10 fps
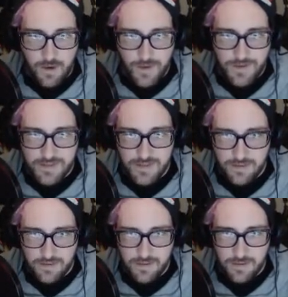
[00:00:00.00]
Oh, I see.
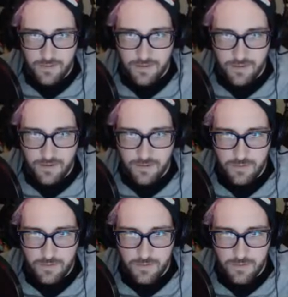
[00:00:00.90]
There we go.